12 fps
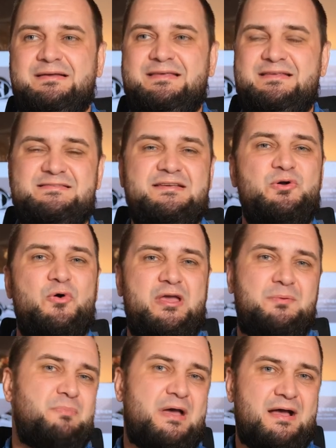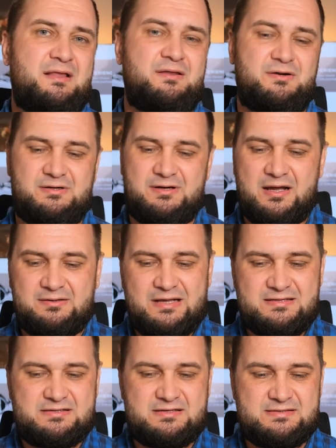easygoing manner, and
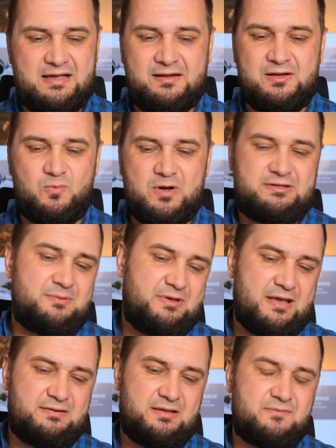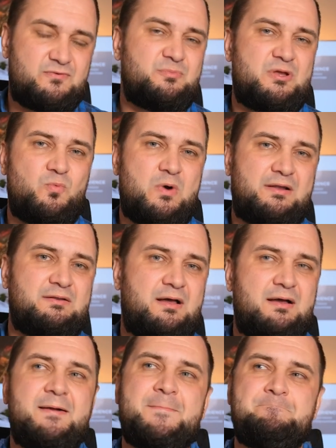that's exactly what I'm getting from the
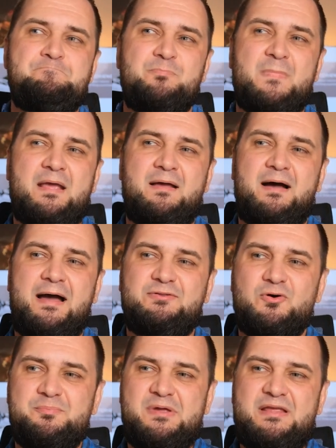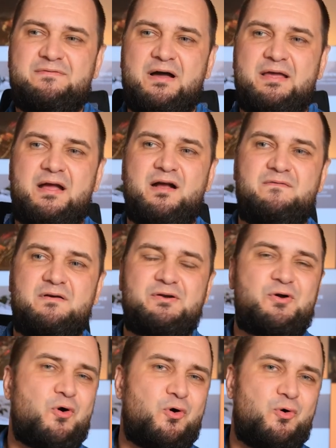WANDLA. I don't believe I ever
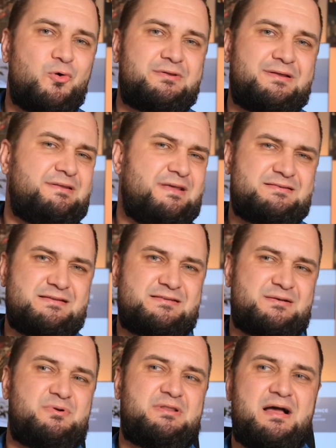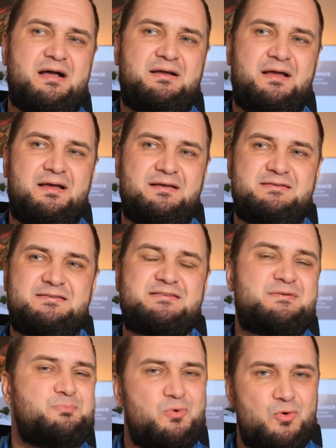called an ESS Saber DAC as
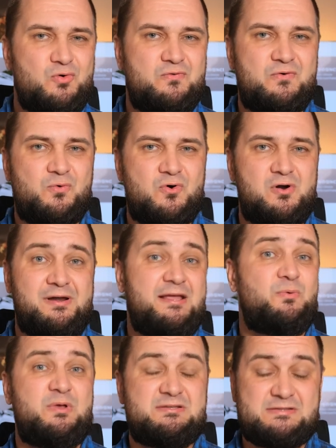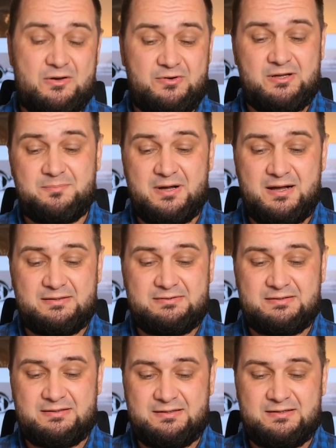smooth or liquid sounding, but
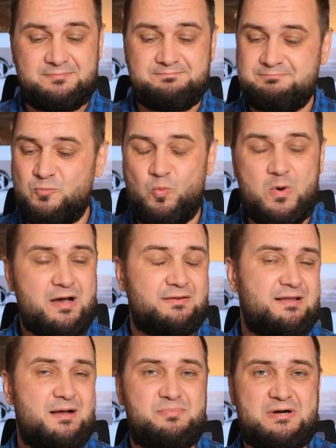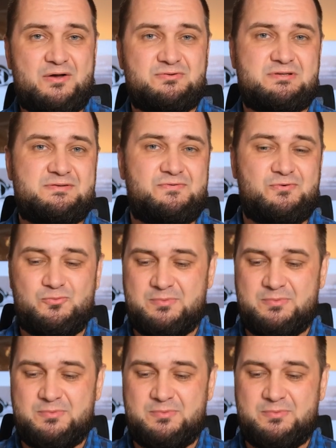WANDLA browses through